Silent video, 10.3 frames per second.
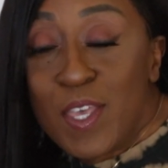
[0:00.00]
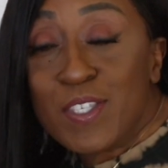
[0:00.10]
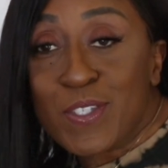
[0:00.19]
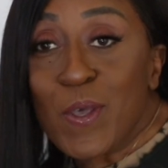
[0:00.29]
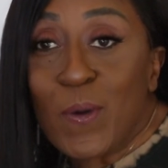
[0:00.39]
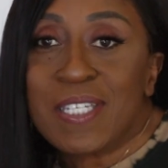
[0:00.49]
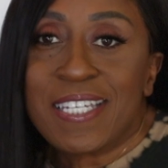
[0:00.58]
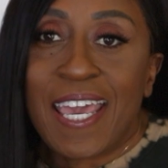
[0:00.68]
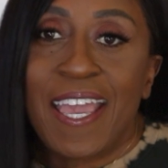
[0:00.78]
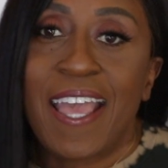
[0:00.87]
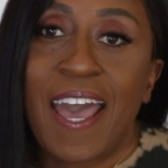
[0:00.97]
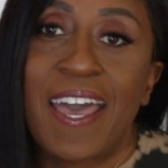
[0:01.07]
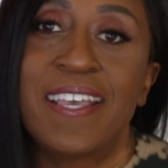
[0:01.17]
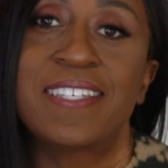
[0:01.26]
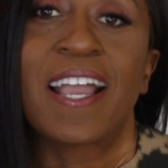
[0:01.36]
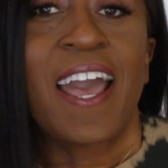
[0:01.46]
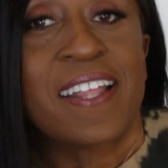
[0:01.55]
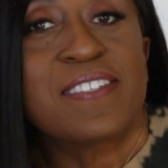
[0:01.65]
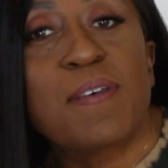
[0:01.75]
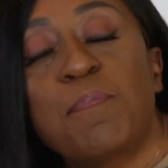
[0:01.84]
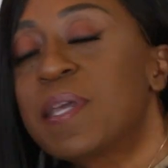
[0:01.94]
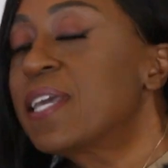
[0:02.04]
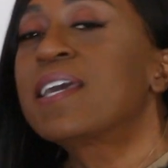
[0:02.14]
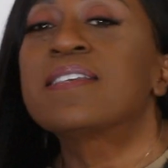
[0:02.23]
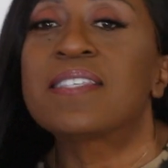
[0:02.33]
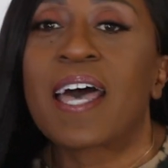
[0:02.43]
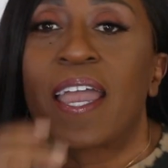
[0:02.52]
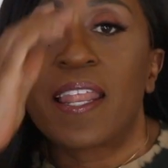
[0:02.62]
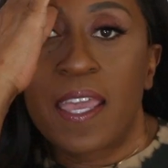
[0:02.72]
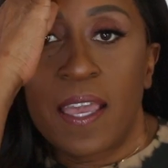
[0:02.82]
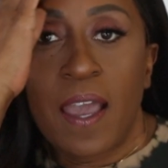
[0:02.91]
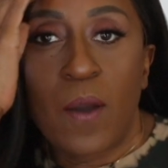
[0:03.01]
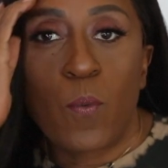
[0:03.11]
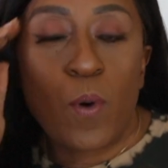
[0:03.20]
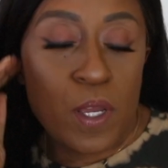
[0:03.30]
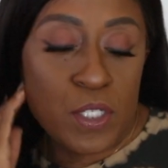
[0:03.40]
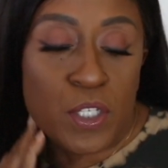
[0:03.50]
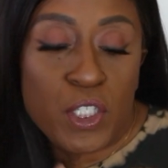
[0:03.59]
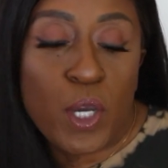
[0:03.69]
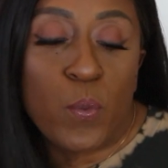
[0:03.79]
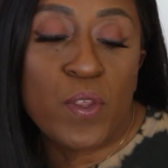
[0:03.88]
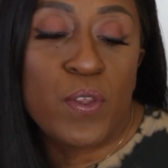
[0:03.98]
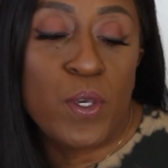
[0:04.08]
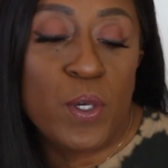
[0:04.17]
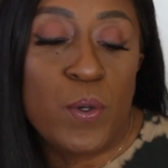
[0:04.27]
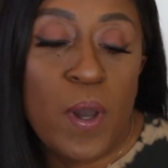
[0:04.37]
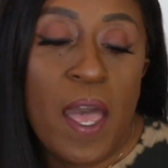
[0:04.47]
So today guys, I got something exciting I want to share with you.